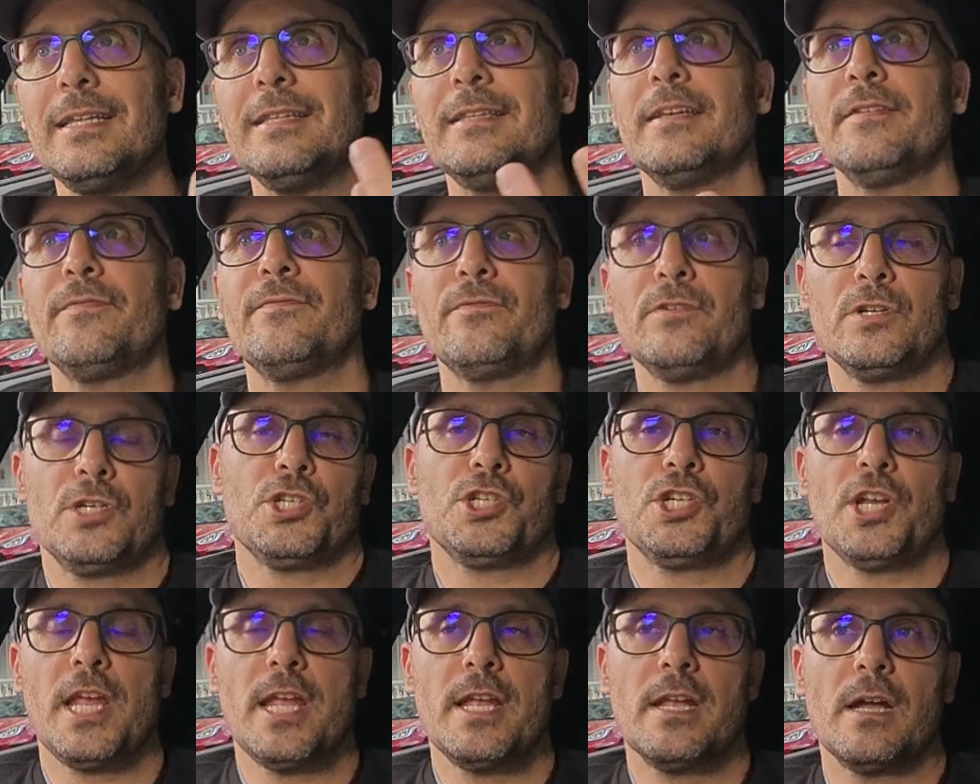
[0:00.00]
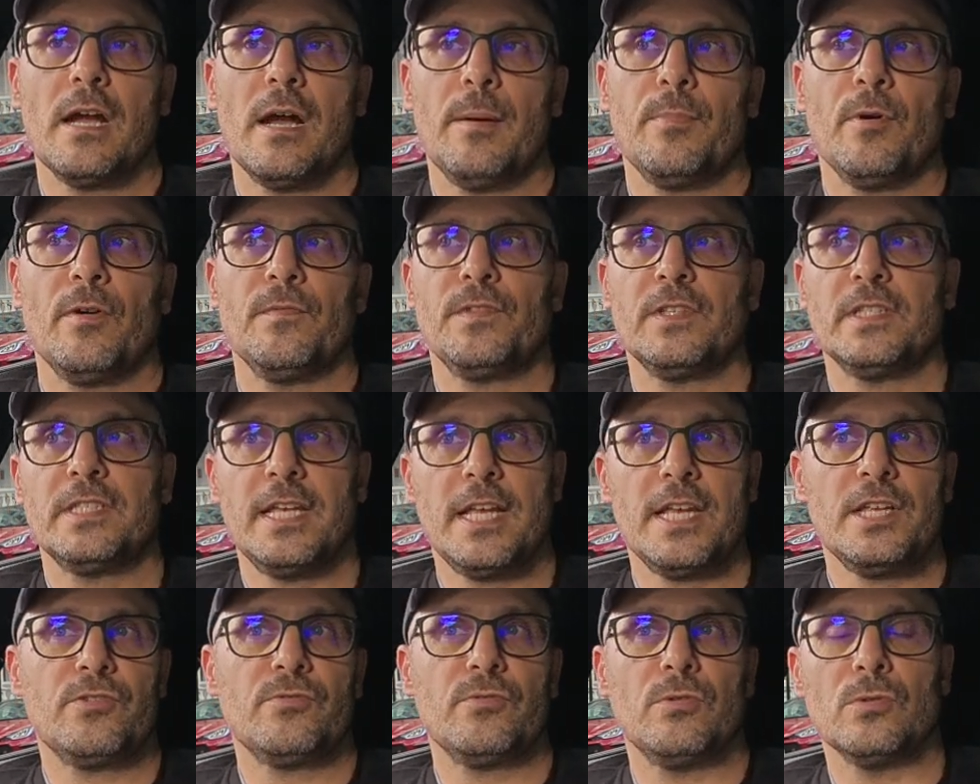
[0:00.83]
different shake-up of the
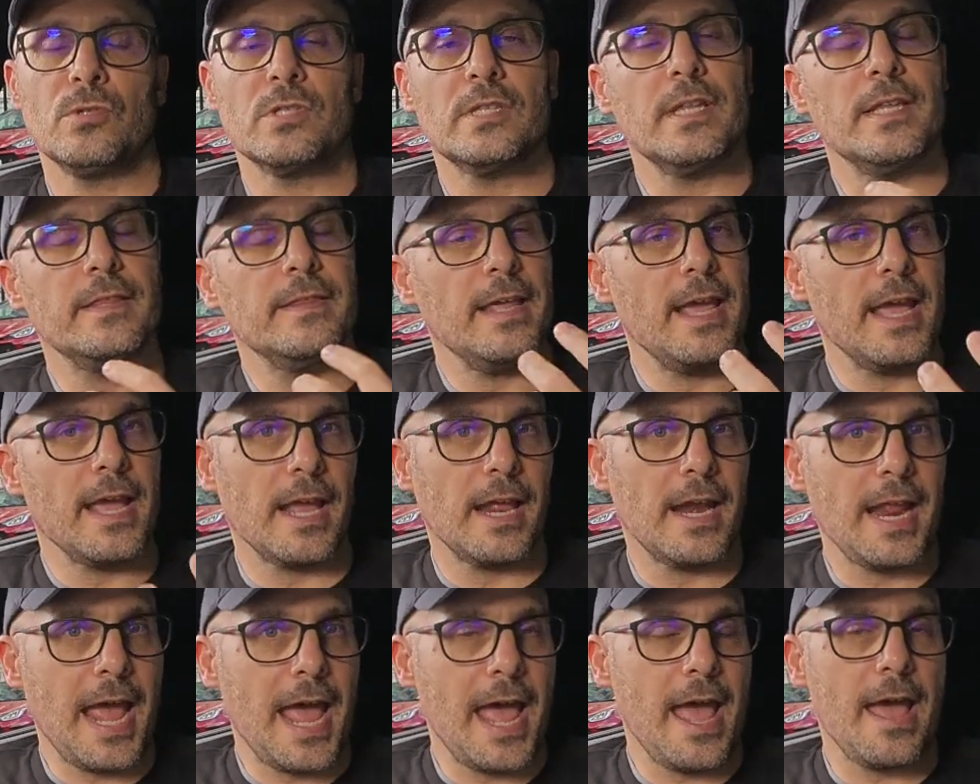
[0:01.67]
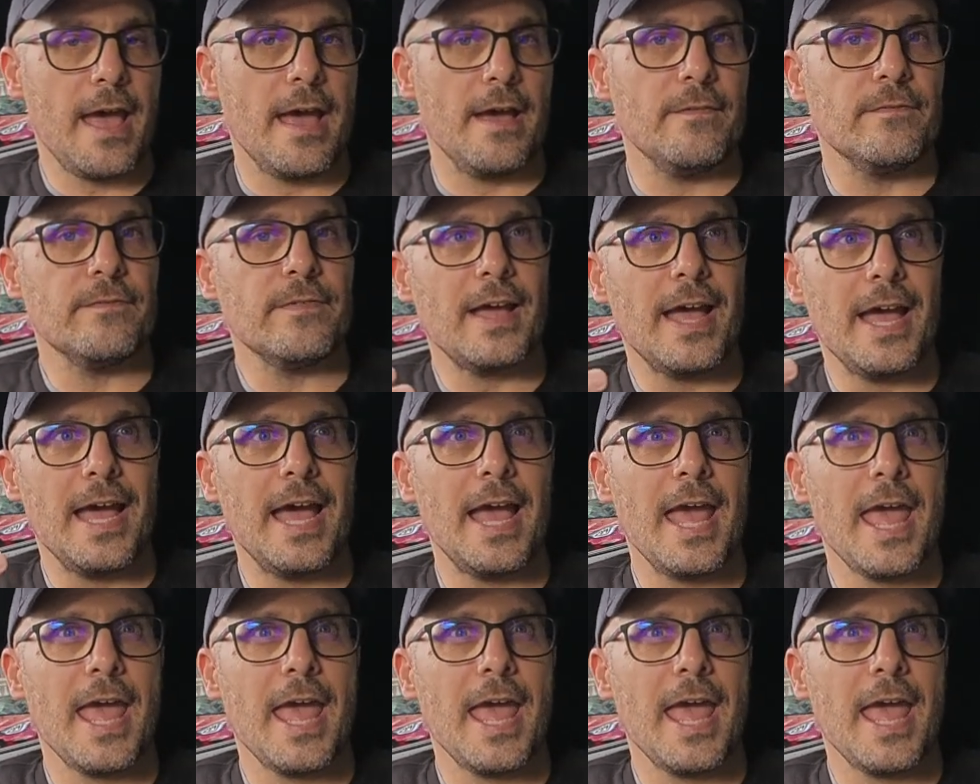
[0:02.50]
test routes that they're going to have at